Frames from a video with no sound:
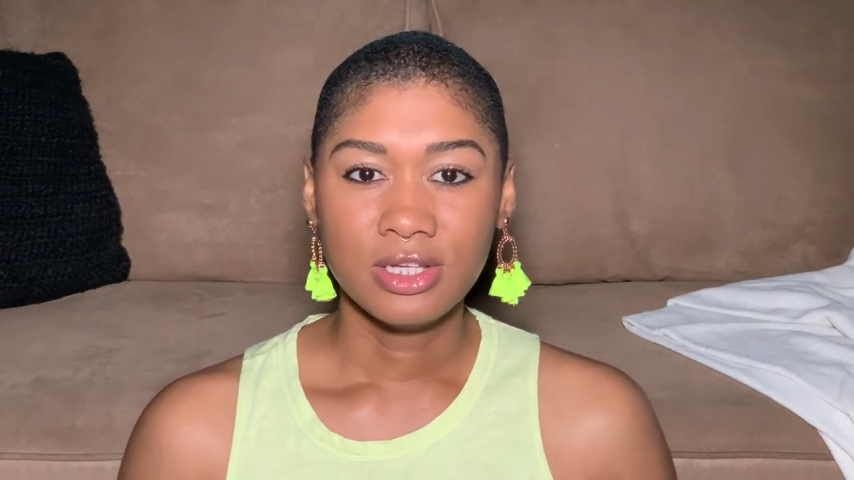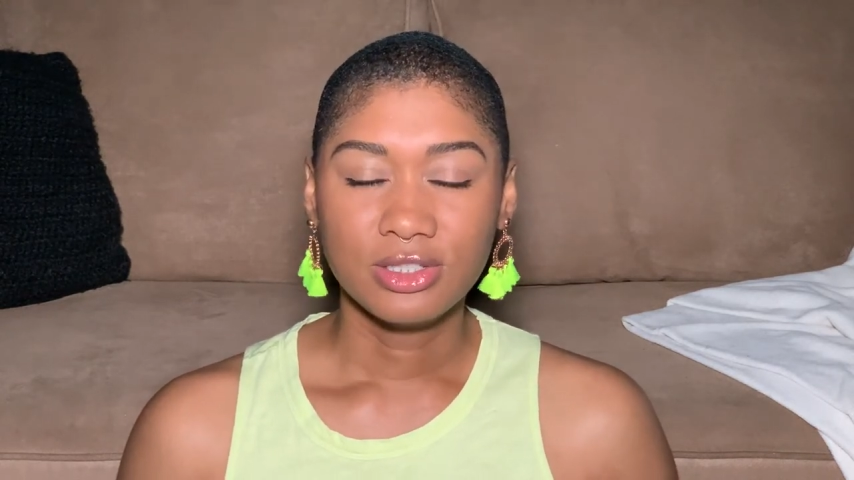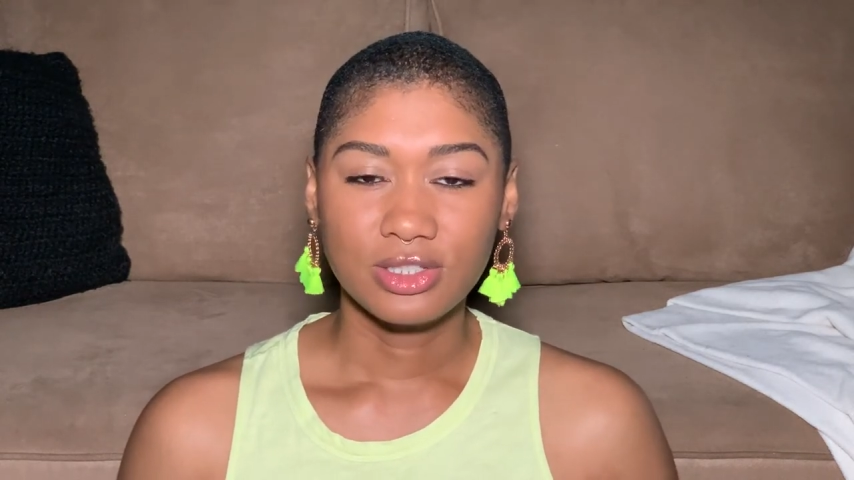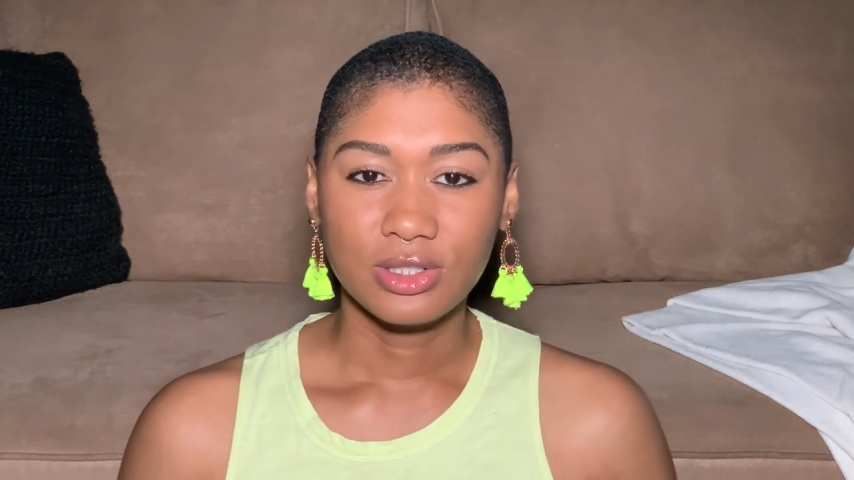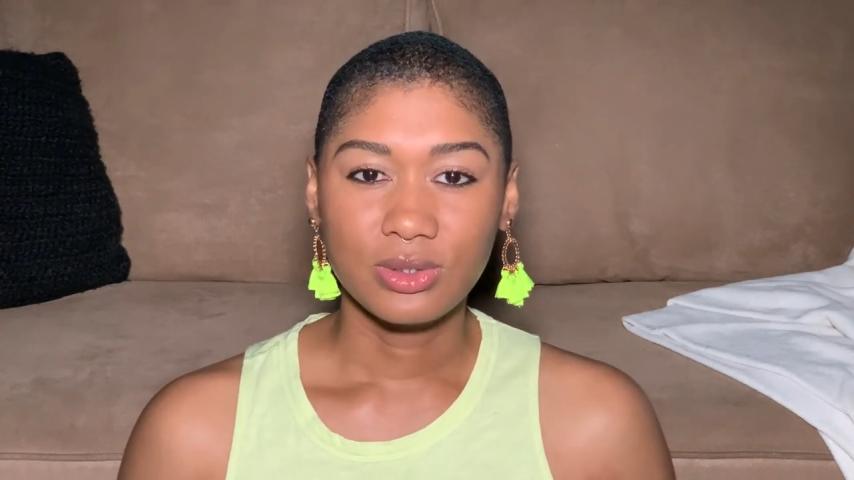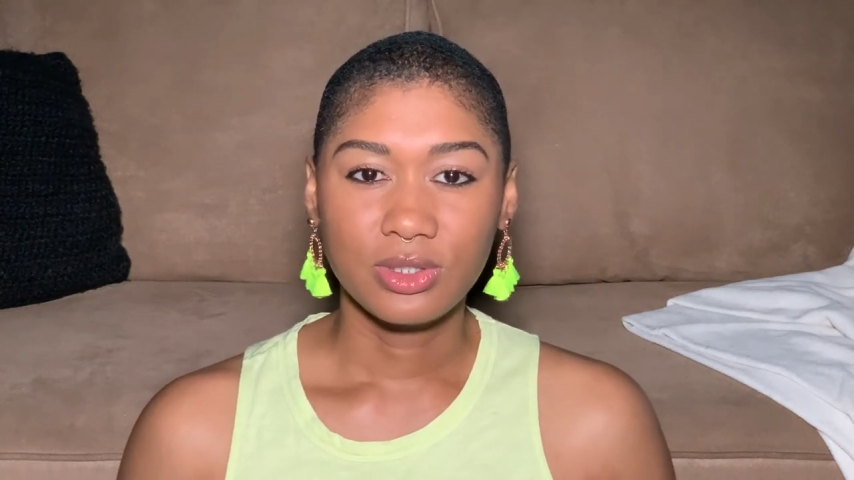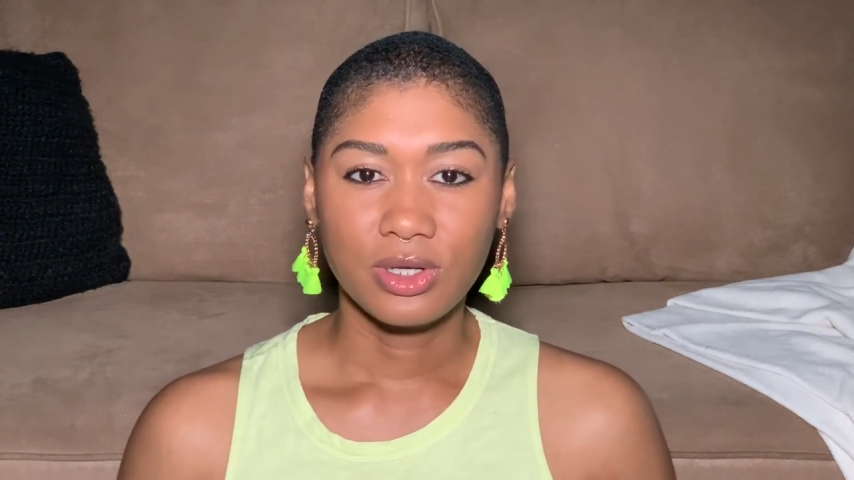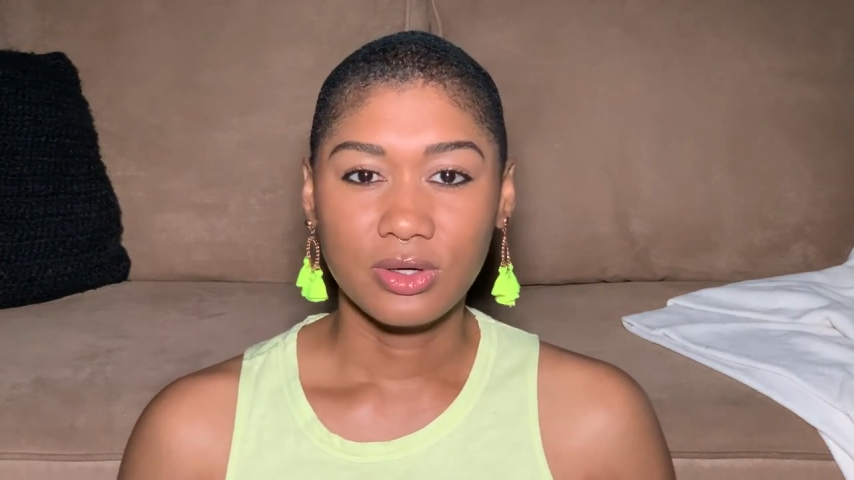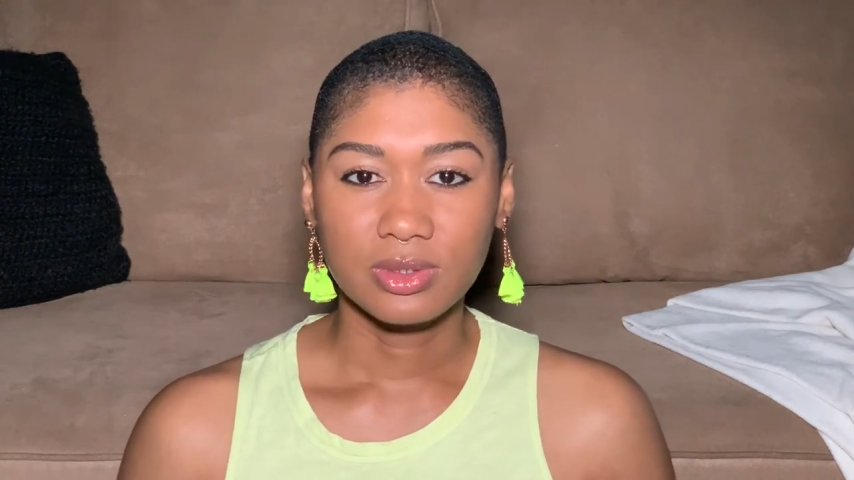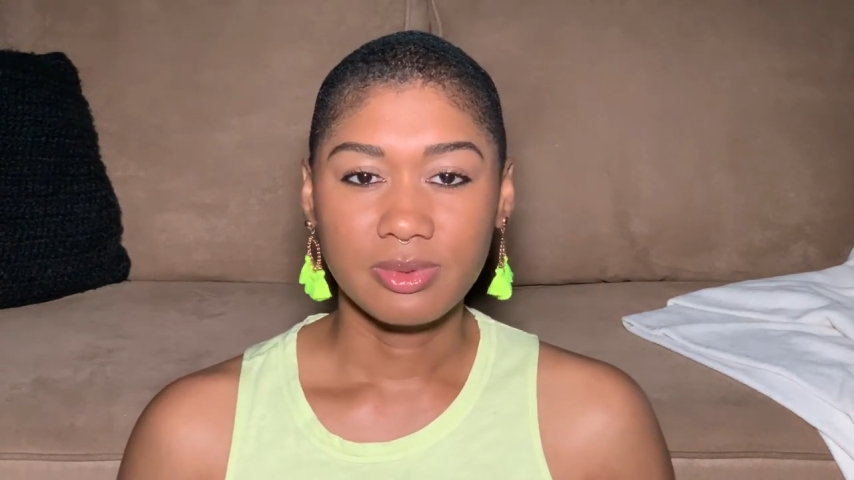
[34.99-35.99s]
So, you
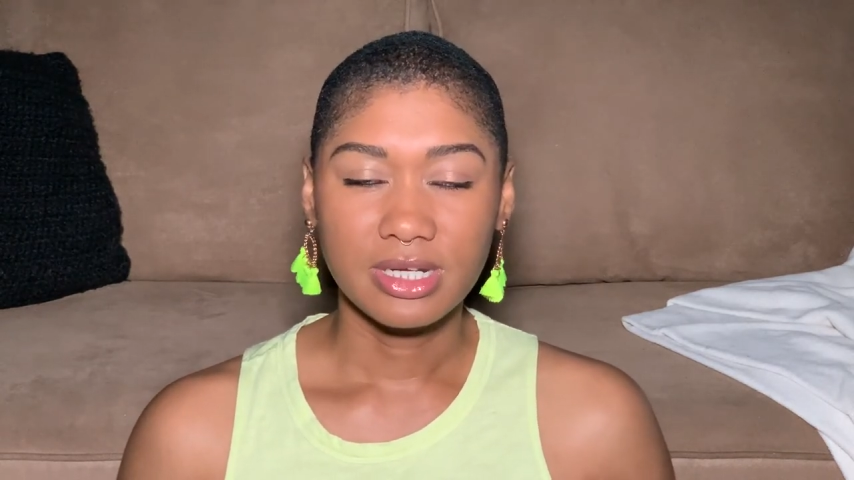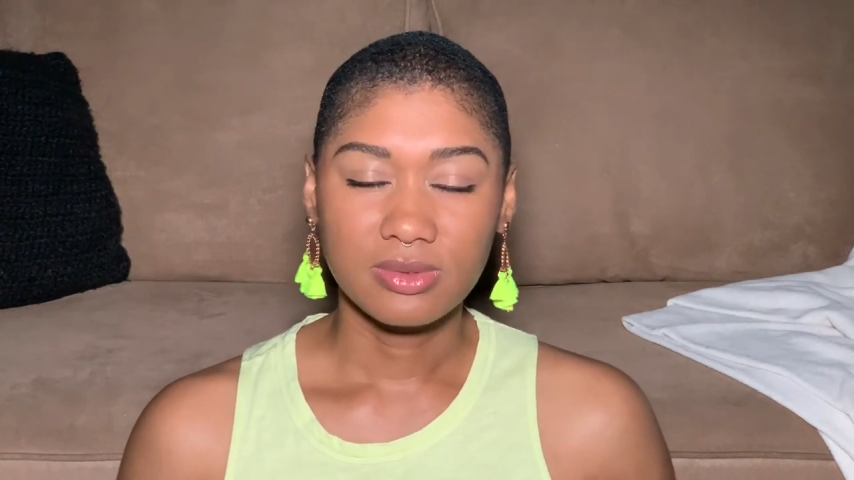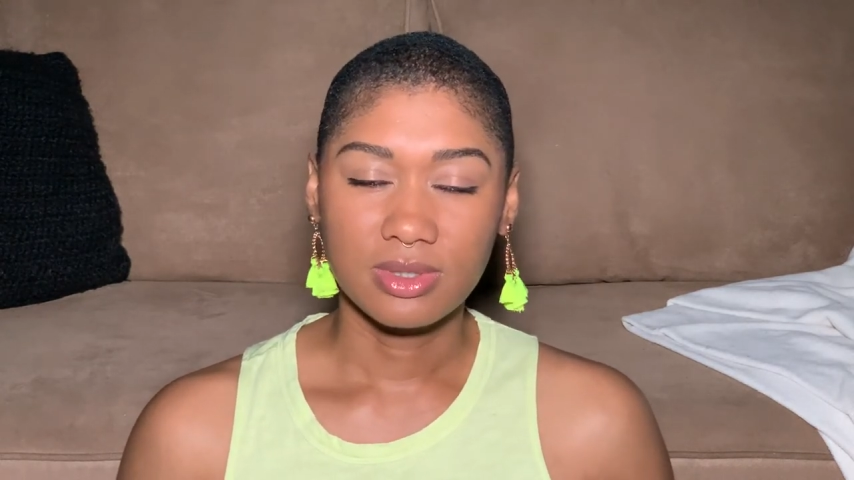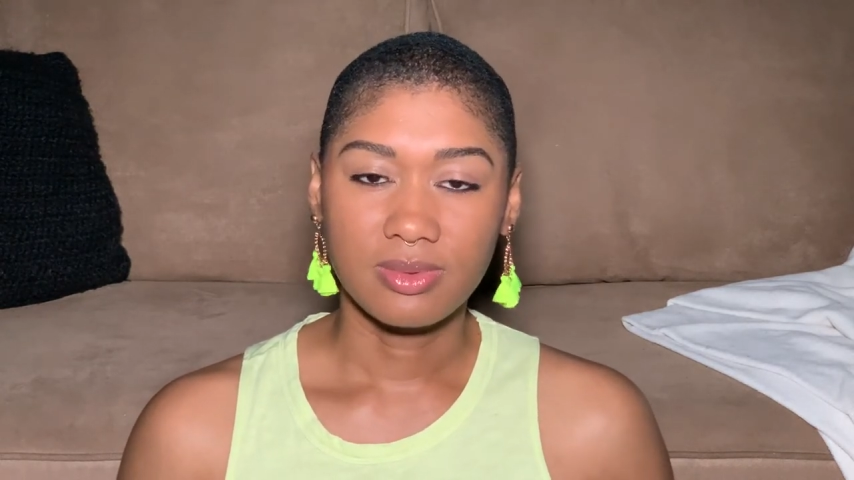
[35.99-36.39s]
know, spring is when